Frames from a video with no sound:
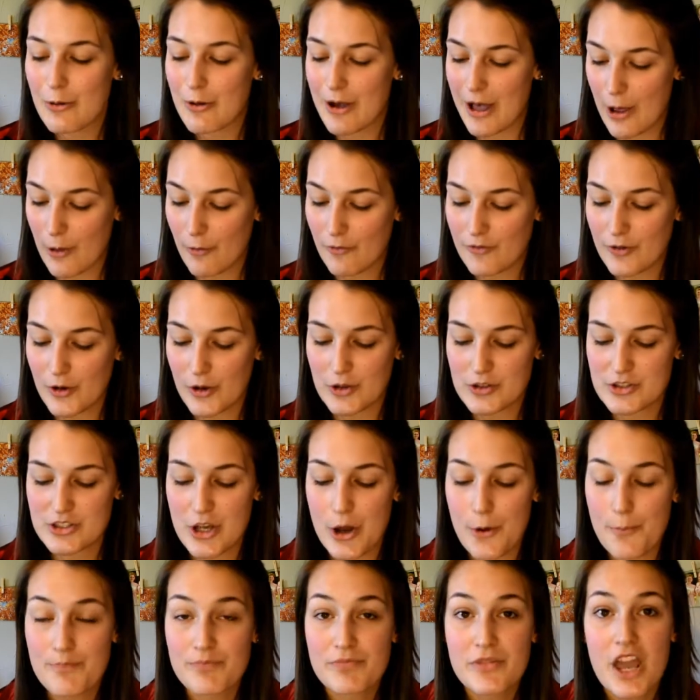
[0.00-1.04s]
helpful.
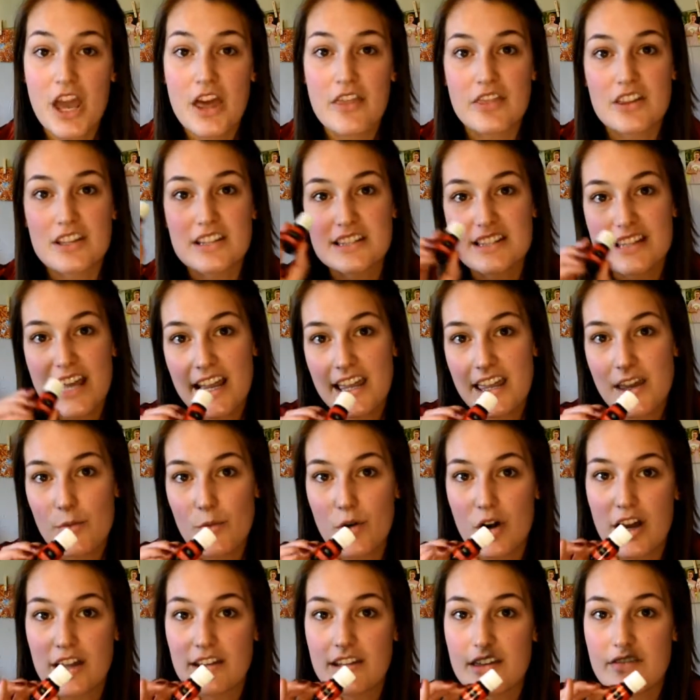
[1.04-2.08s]
So the second
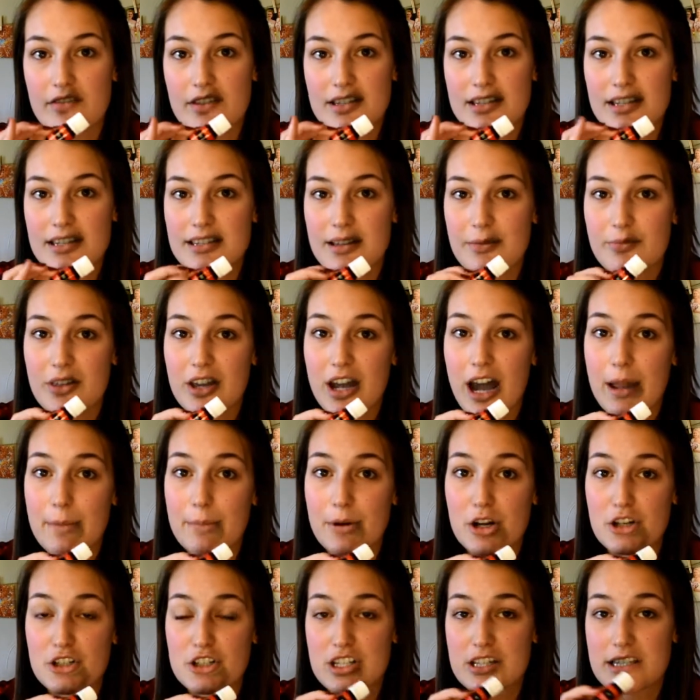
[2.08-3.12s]
one, and this is something I
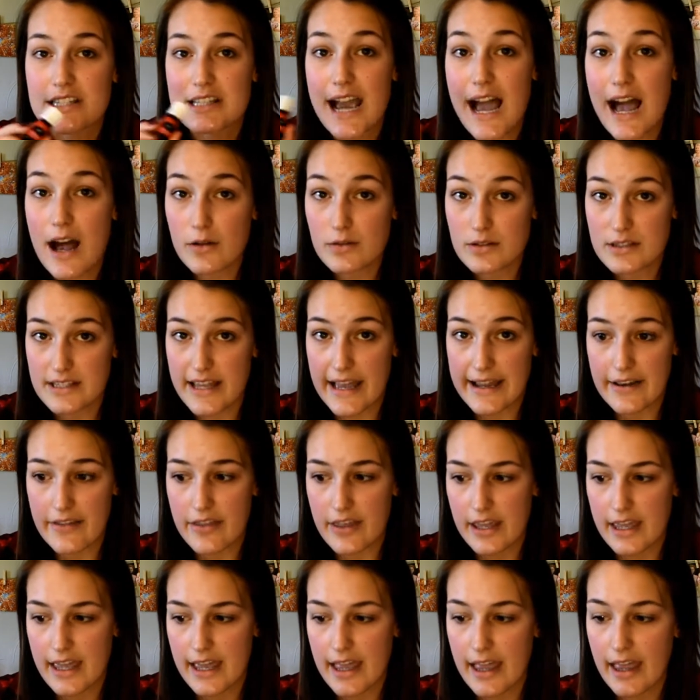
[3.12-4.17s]
purchased outside of
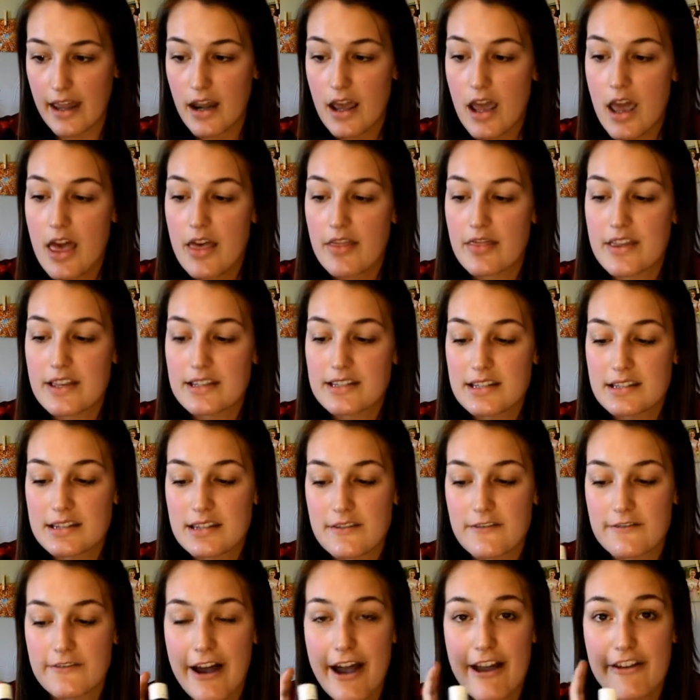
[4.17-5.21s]
the kit, this is
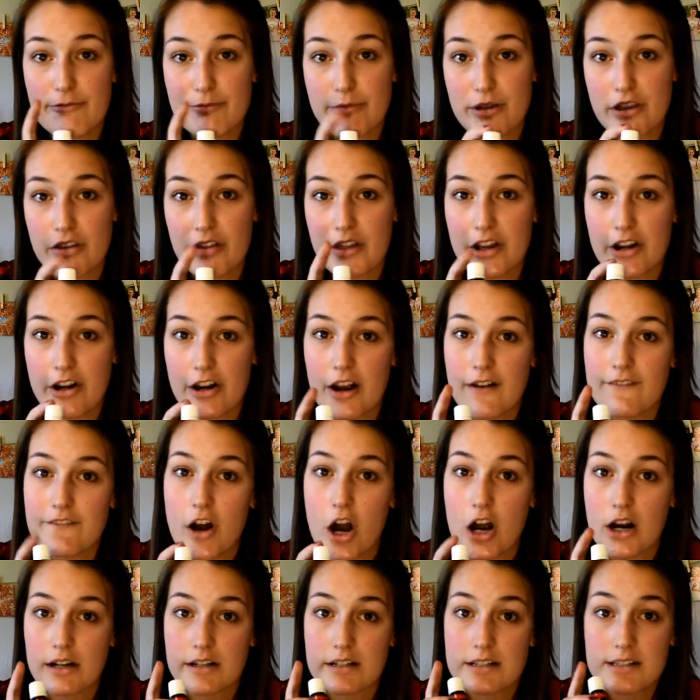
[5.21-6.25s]
the 5 milliliter of
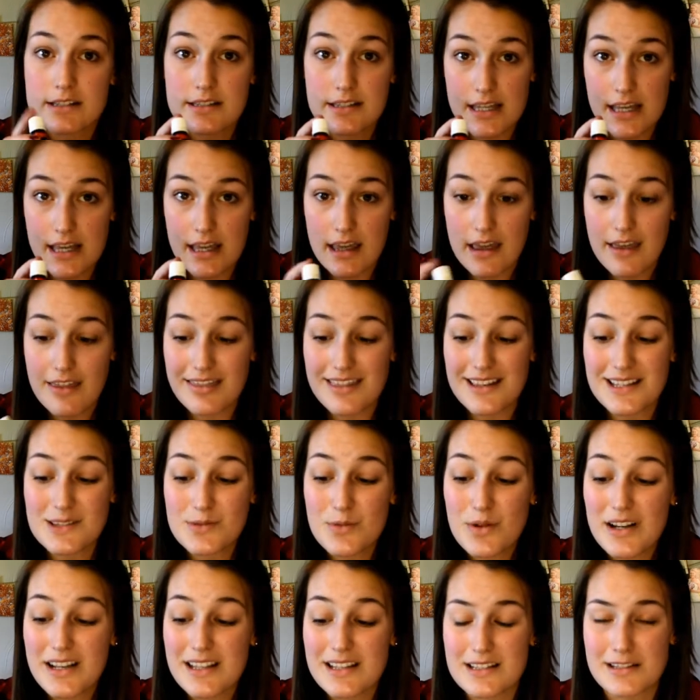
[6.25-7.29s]
RC.
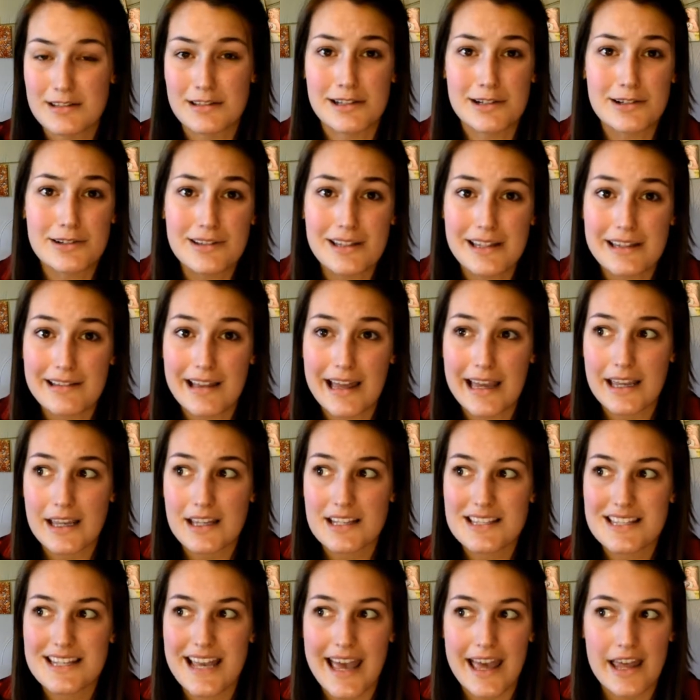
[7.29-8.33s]
This one is literally
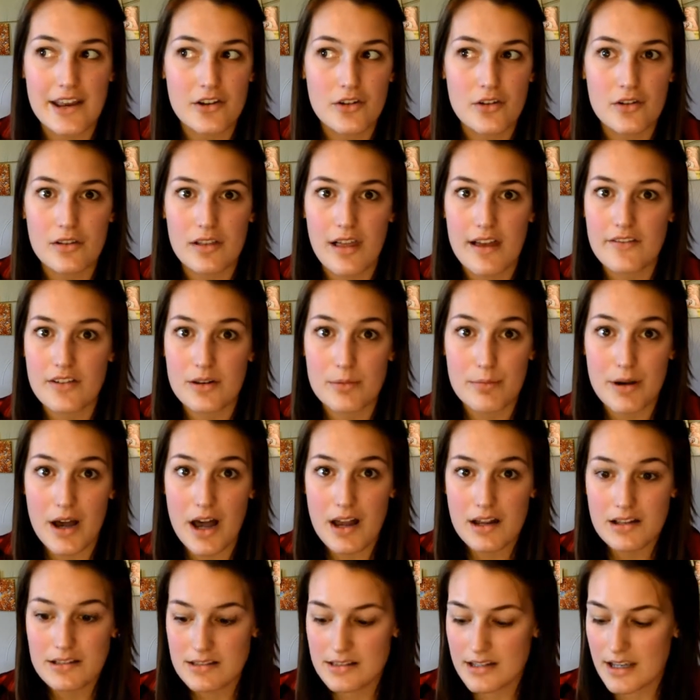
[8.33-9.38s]
like 10 or 11
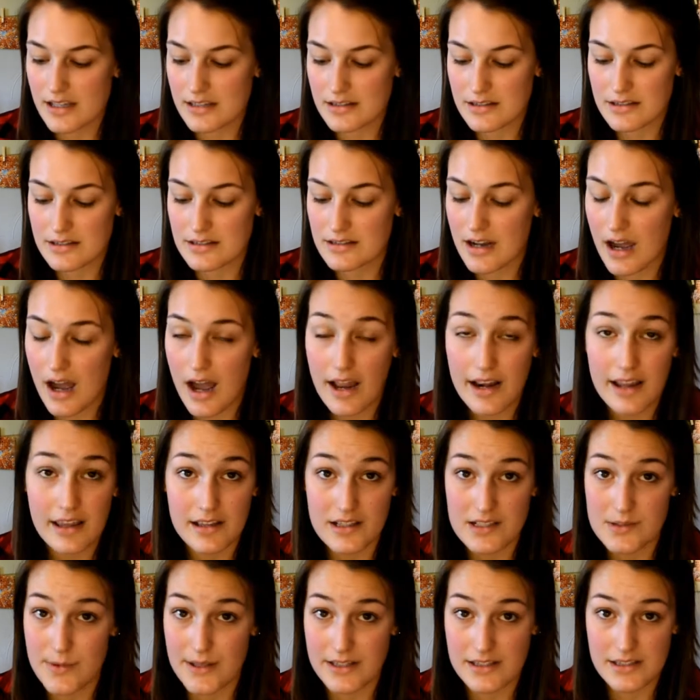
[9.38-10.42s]
bucks. It's not
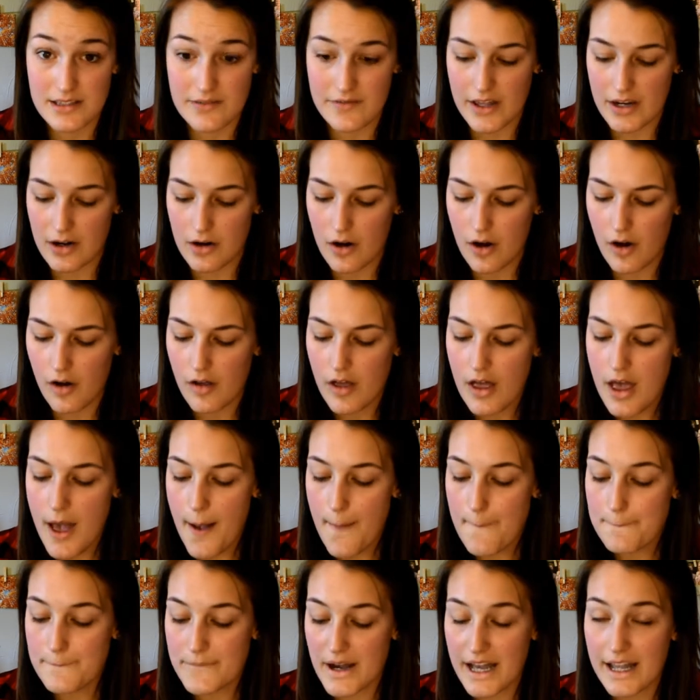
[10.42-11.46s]
expensive at all,
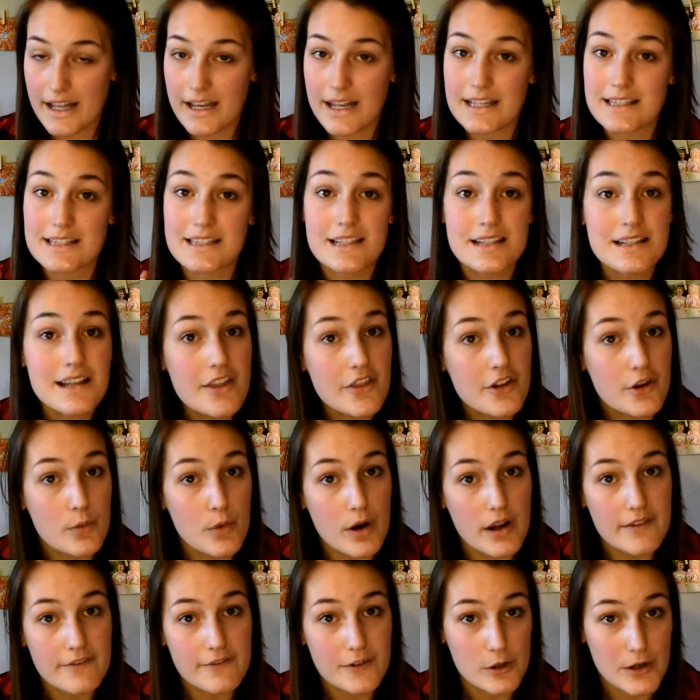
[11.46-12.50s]
but it's another
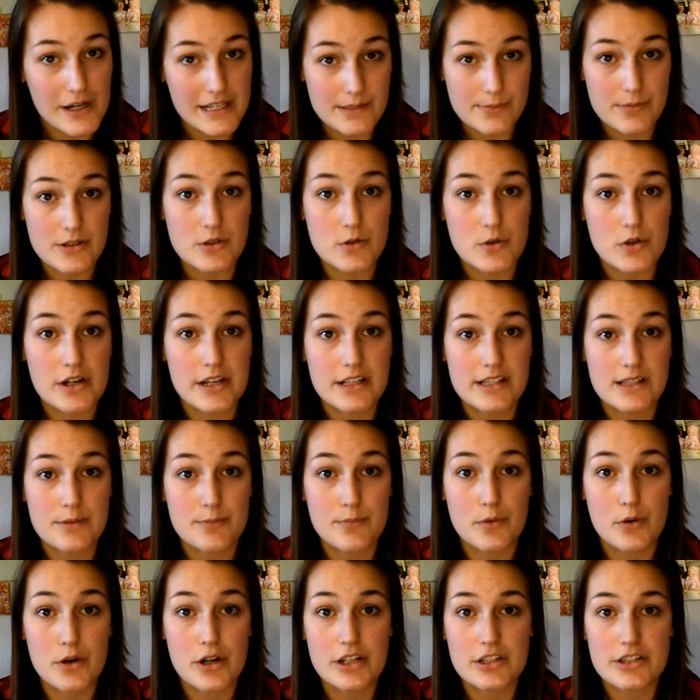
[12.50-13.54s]
one for respiratory
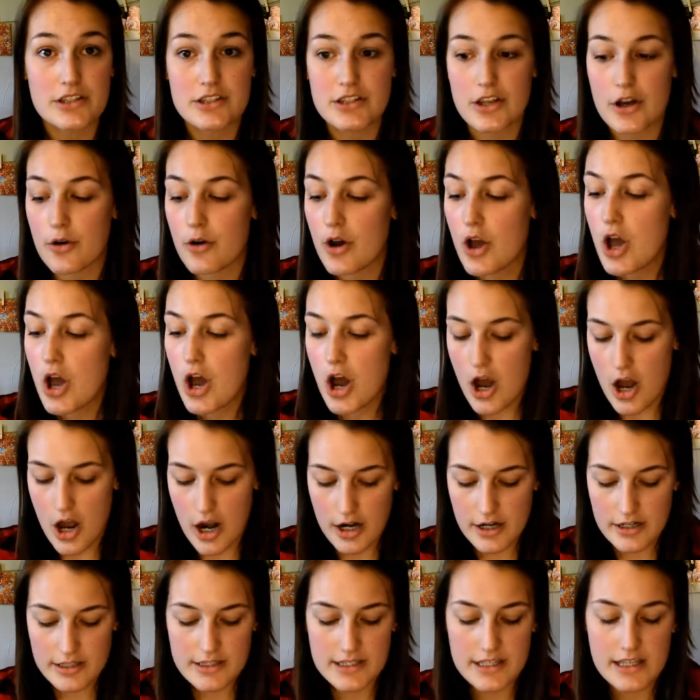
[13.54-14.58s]
support. So
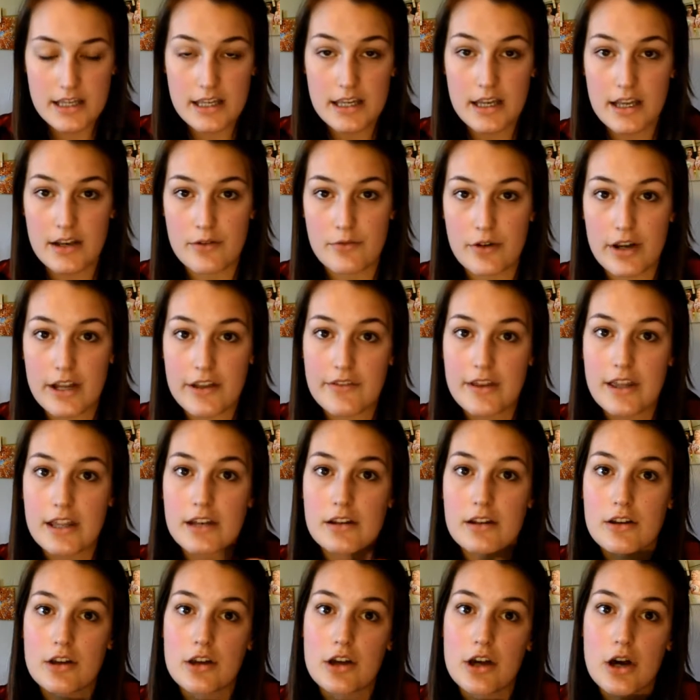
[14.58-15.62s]
RC and
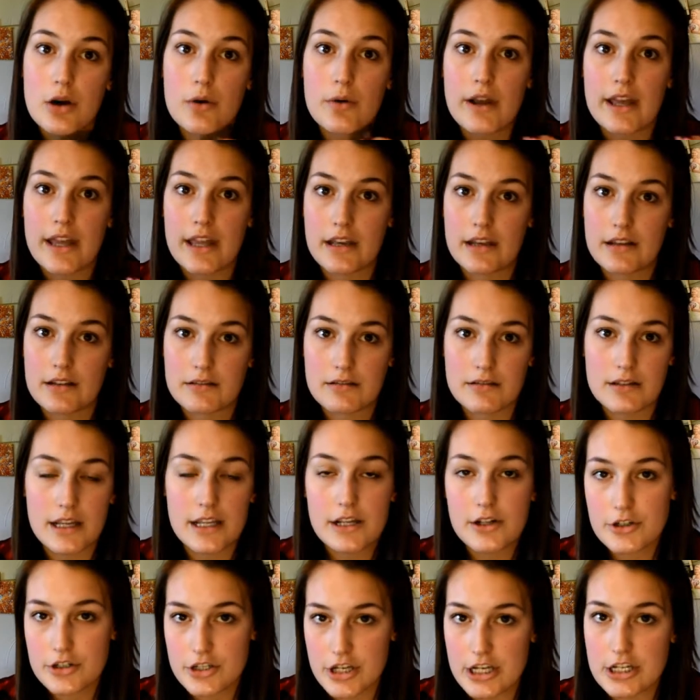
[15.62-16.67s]
Raven go in
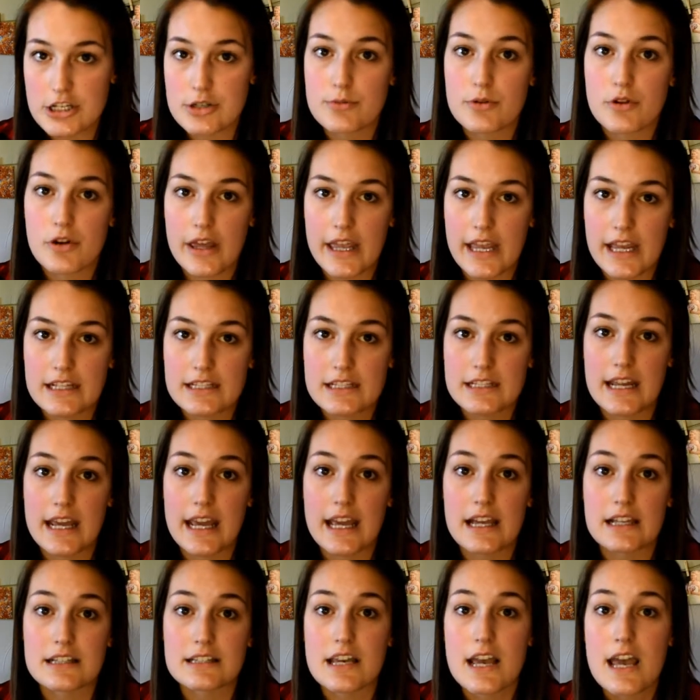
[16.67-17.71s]
interchangeable, hand in
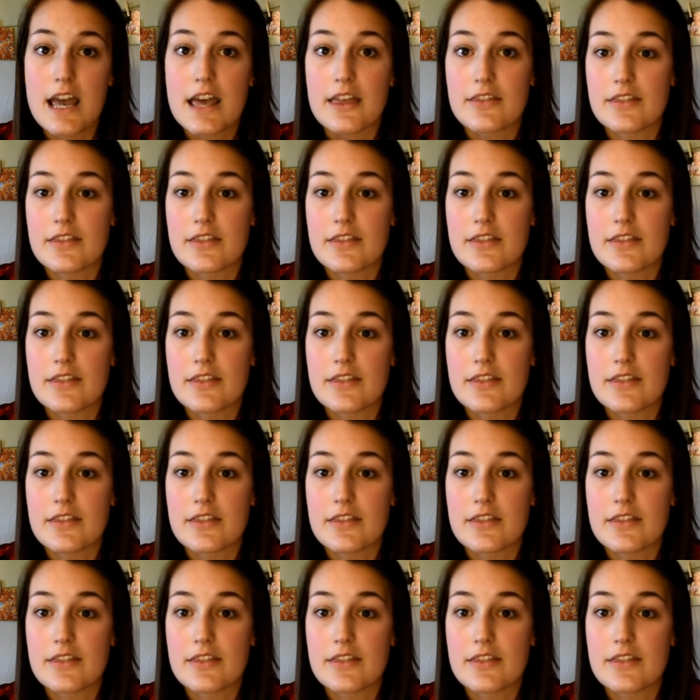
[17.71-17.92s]
hand.